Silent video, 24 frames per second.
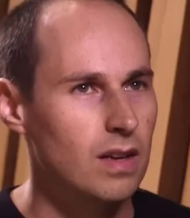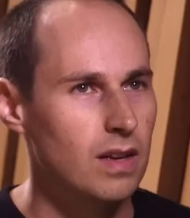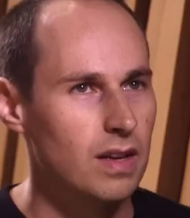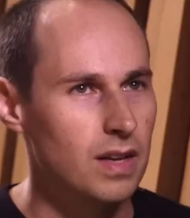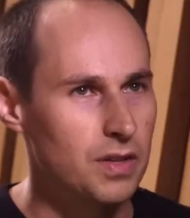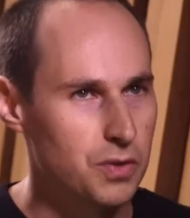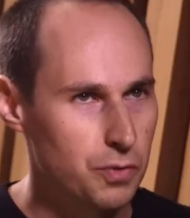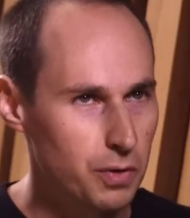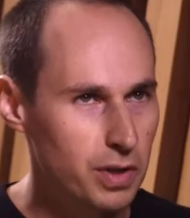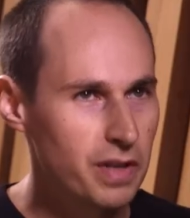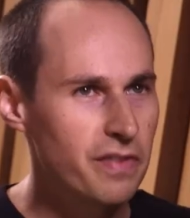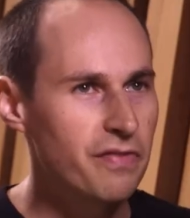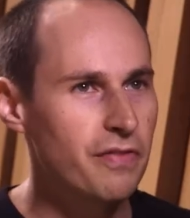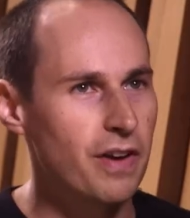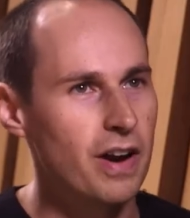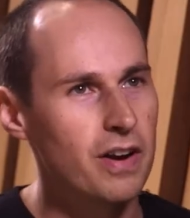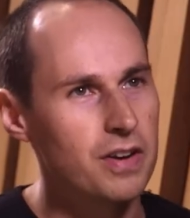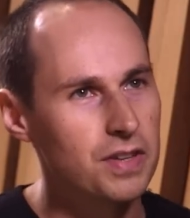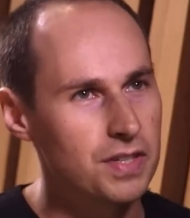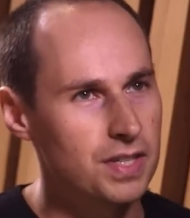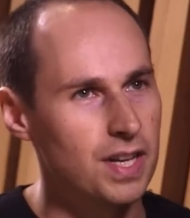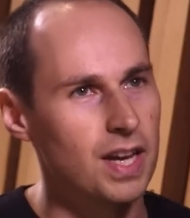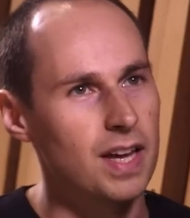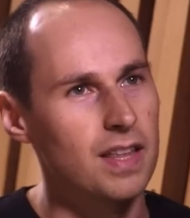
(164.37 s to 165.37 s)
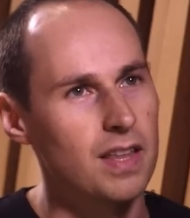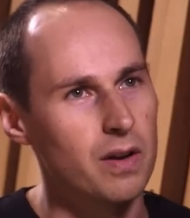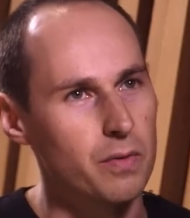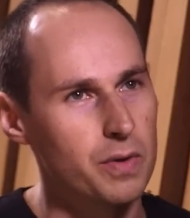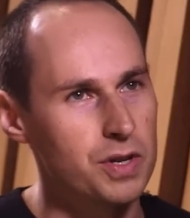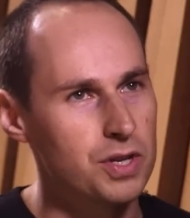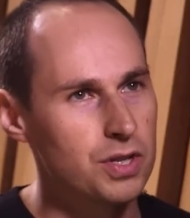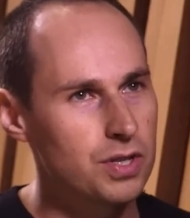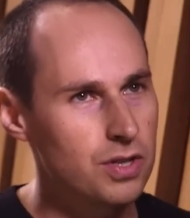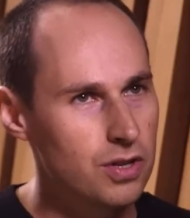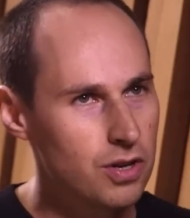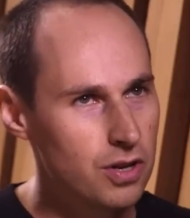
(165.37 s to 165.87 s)
It's really fair to say that
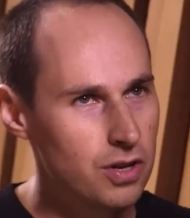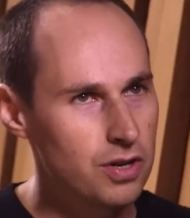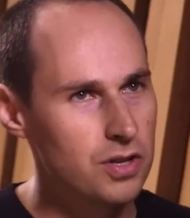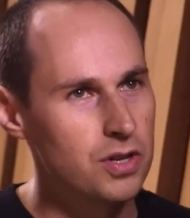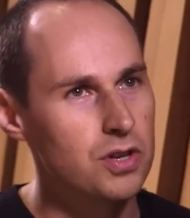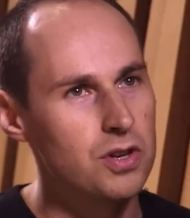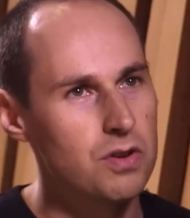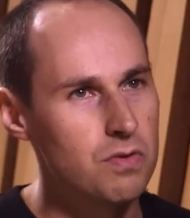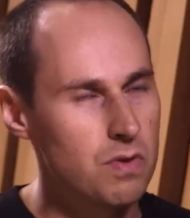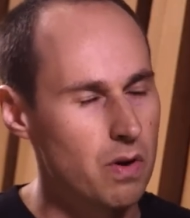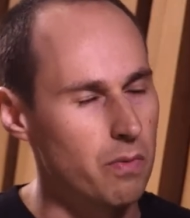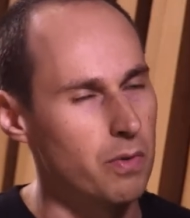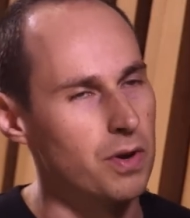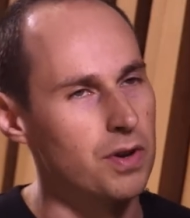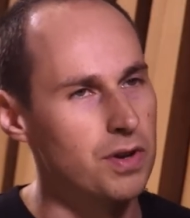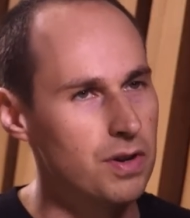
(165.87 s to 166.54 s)
we just couldn't do what we're